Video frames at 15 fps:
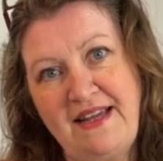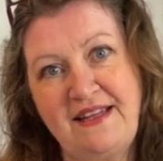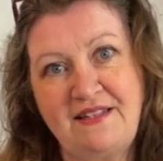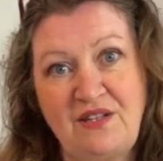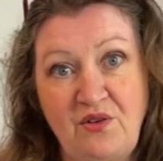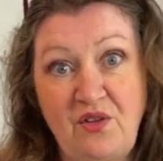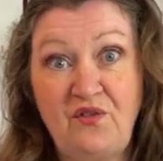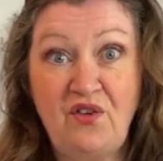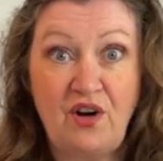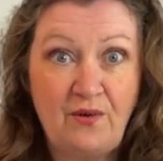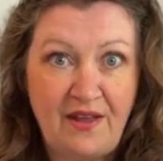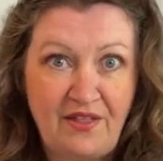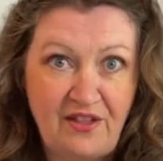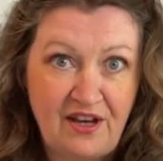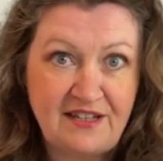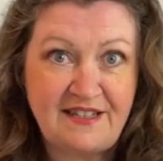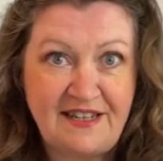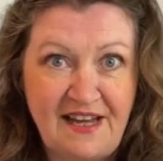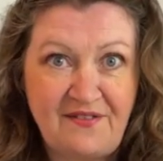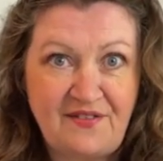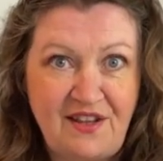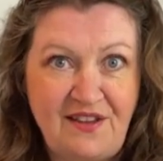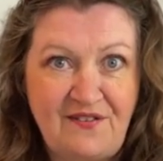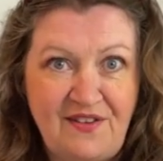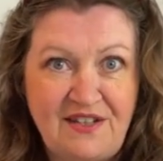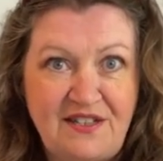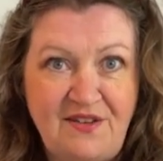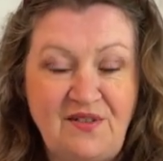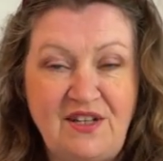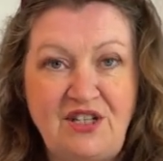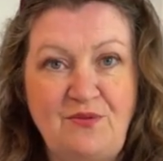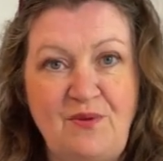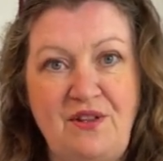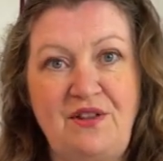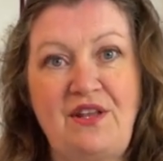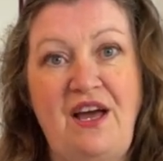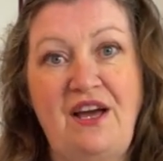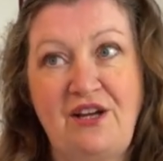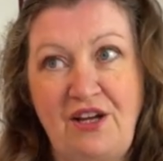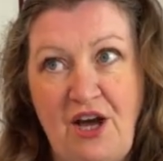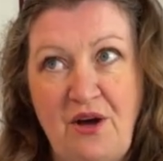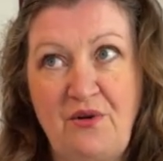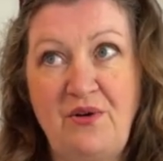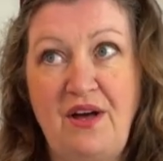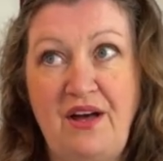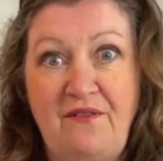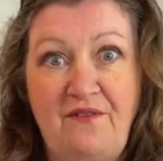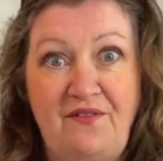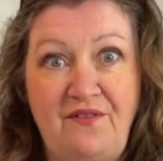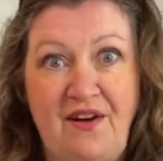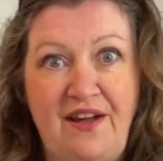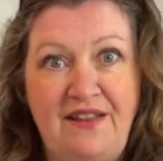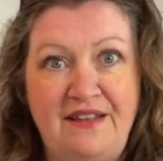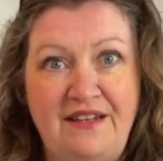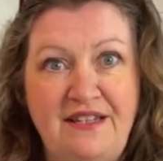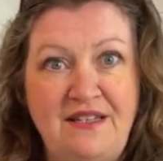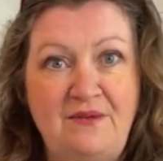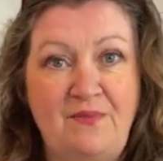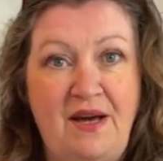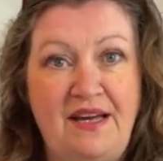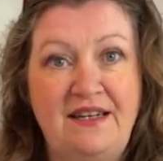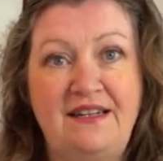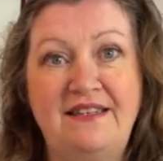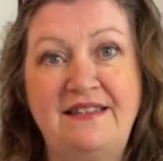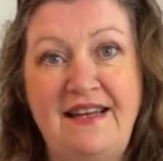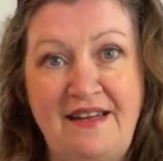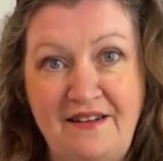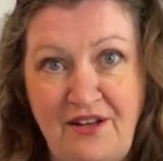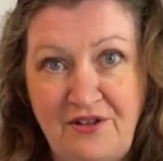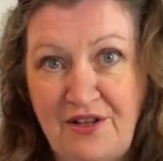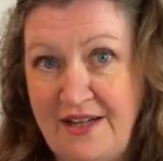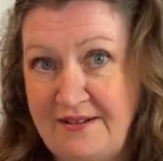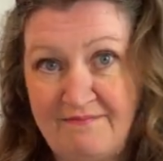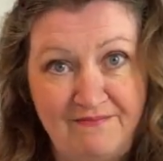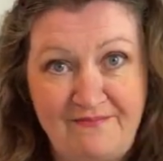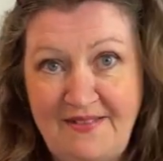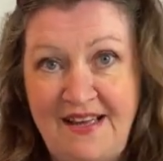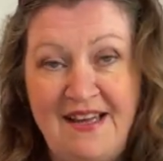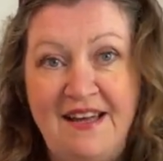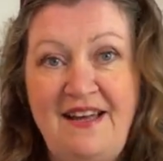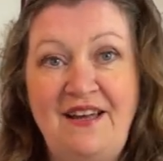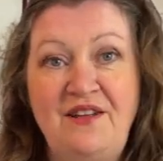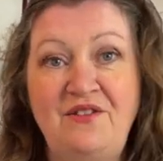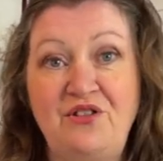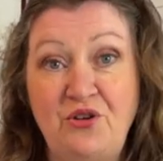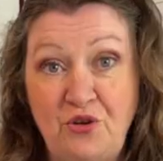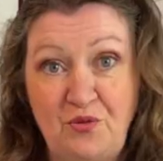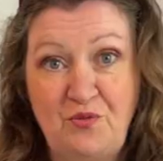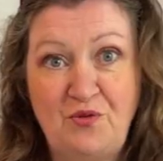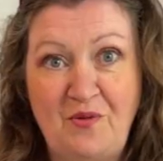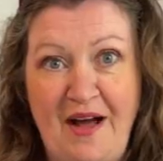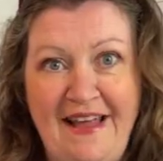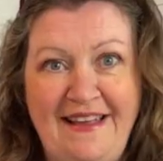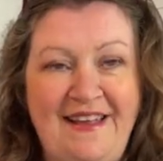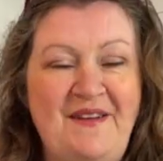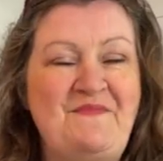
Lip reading: until the following Thursday after the 1st of each month and go and find the knitting pattern and download it the normal way.